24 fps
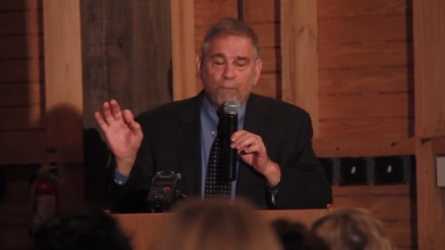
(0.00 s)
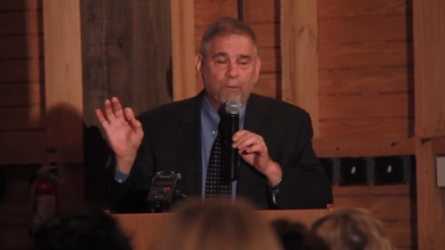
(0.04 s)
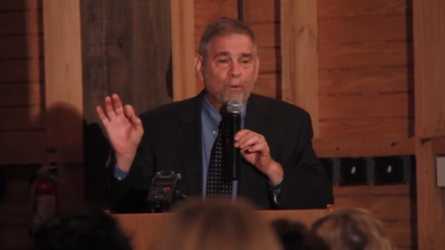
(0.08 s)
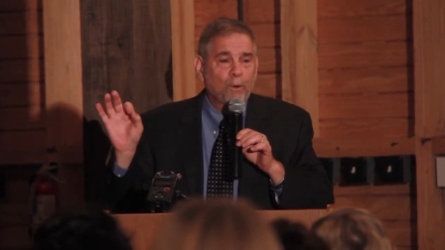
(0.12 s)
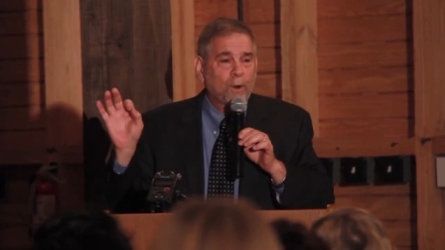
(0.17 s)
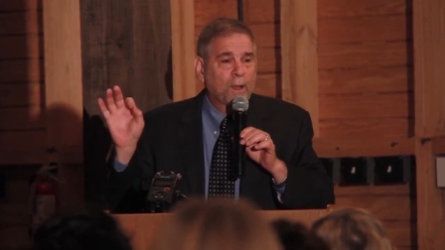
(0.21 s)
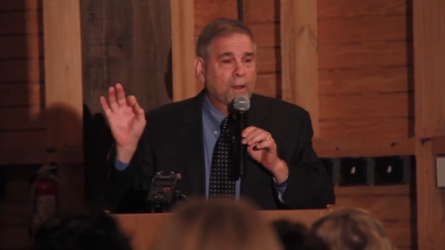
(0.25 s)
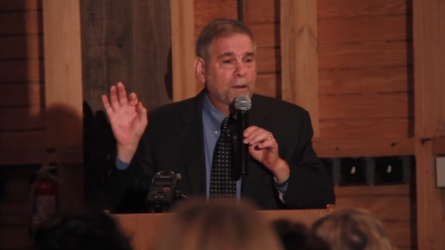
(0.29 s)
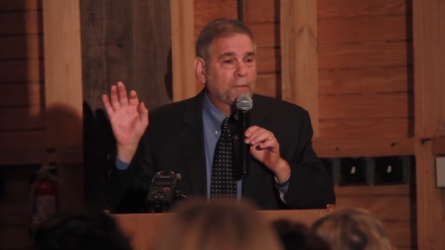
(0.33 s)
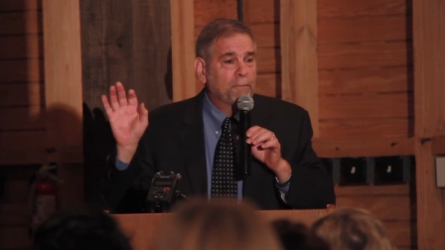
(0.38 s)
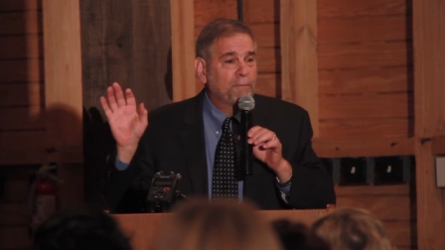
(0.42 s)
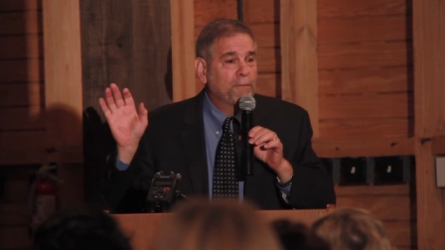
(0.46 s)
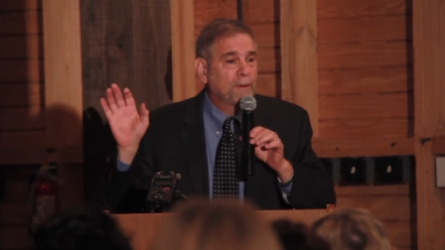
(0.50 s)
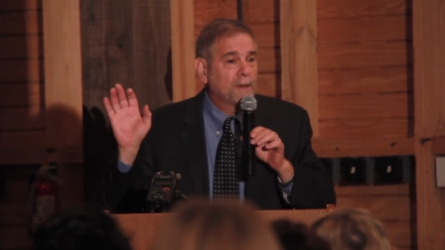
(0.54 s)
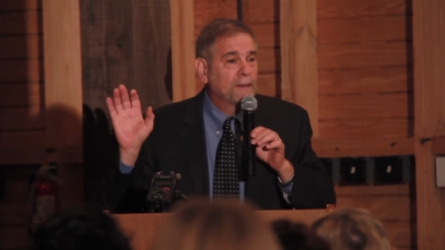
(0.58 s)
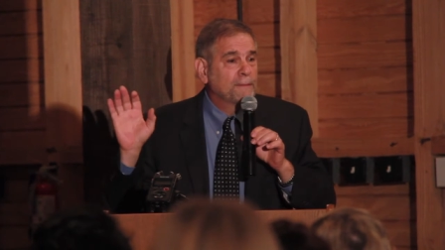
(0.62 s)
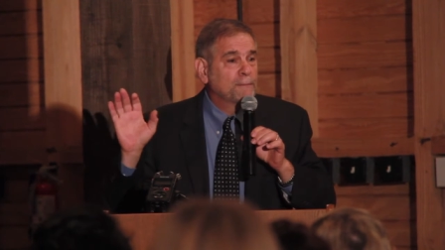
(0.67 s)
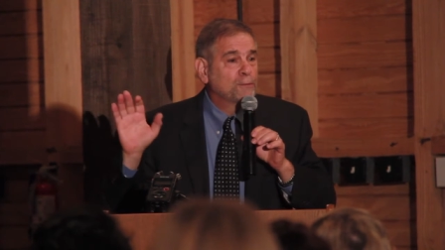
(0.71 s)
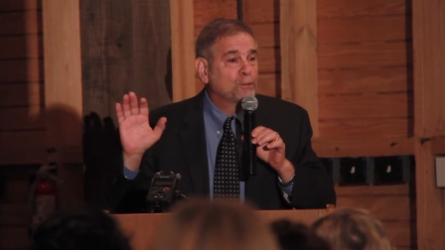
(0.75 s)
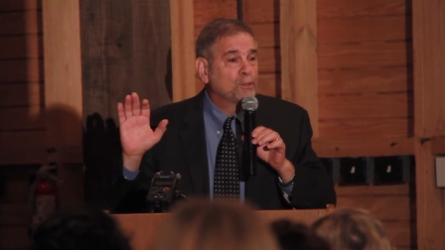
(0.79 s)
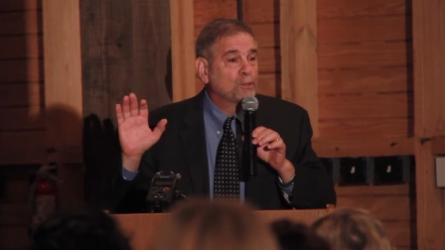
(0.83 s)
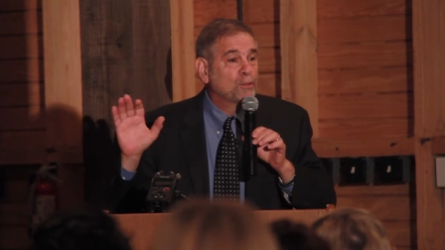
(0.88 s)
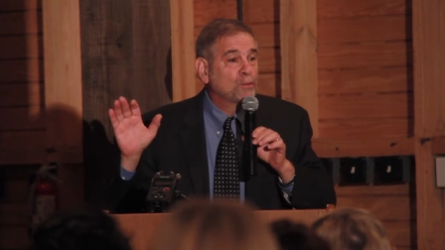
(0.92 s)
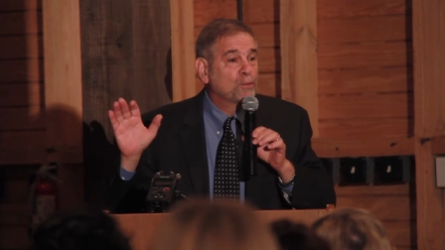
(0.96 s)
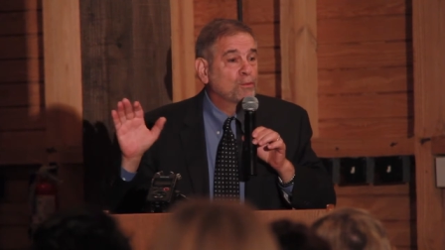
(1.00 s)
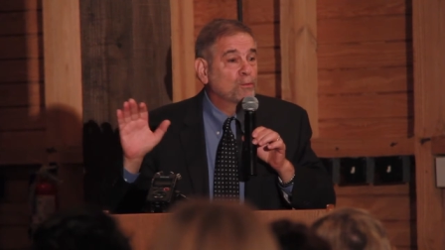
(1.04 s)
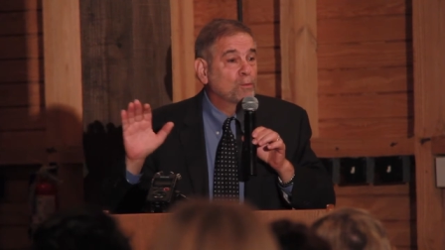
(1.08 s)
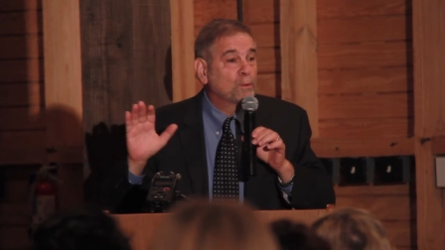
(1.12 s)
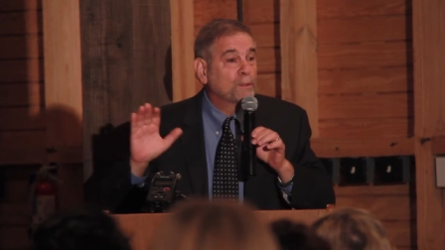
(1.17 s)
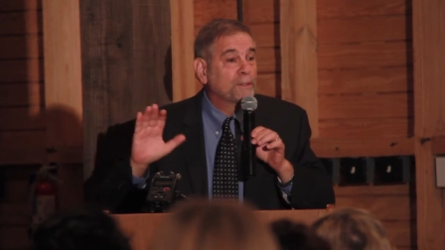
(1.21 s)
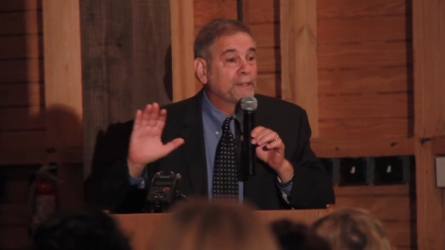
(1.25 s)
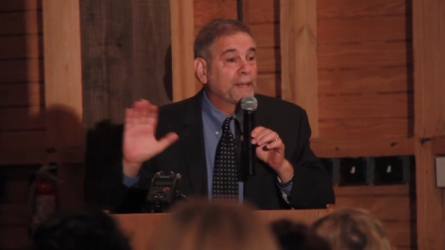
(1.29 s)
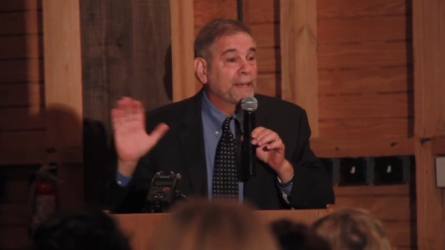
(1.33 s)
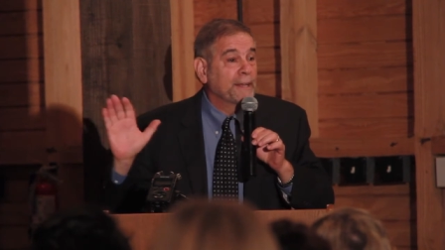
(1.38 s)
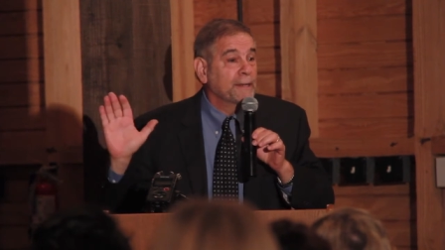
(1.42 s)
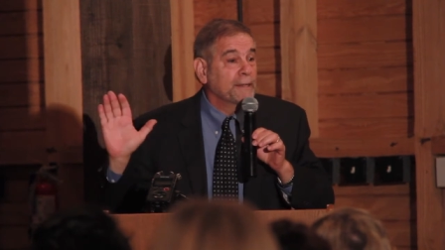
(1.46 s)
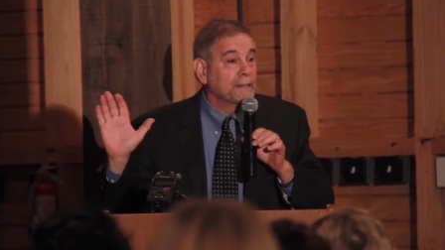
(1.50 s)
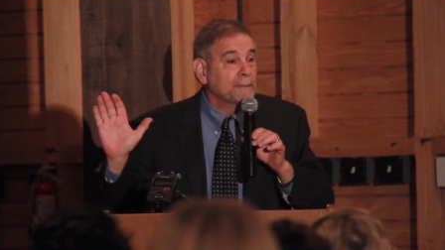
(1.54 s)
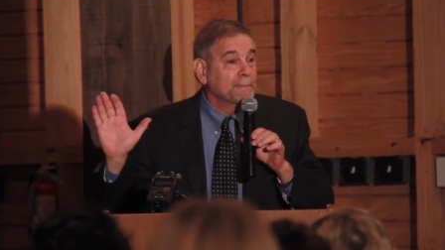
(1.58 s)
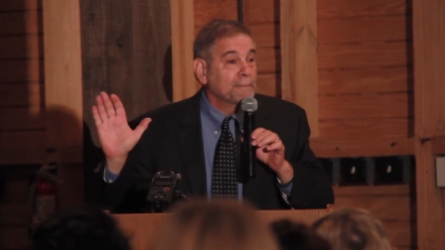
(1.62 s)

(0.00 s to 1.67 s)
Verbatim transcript: four out of five Jews were dead.